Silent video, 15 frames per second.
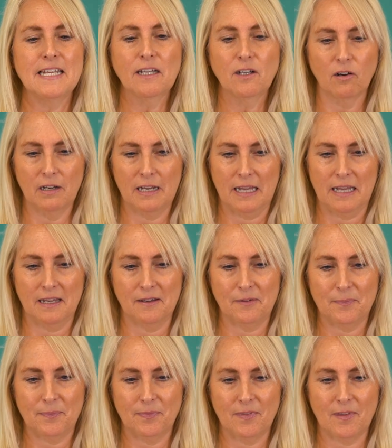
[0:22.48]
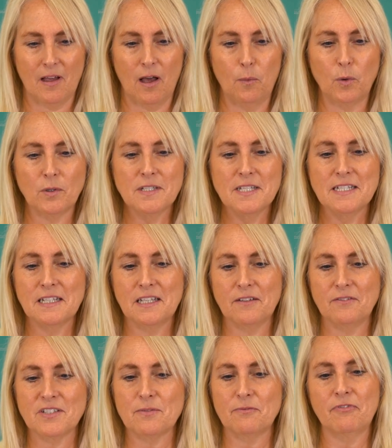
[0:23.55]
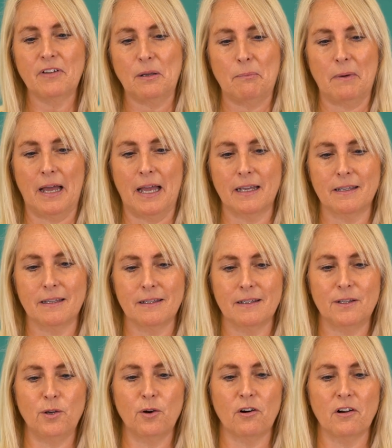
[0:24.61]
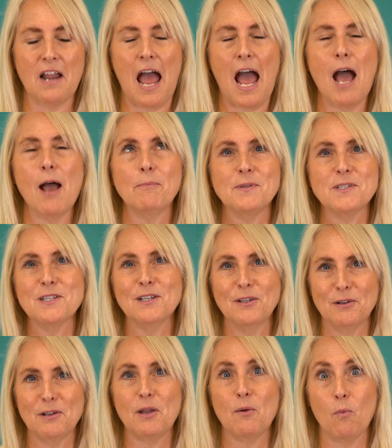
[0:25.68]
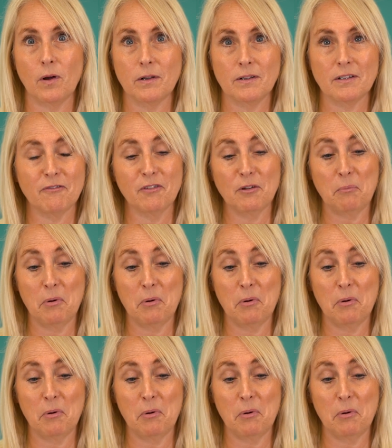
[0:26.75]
Dear colleague, I wanted to give some feedback. You're an absolutely wonderful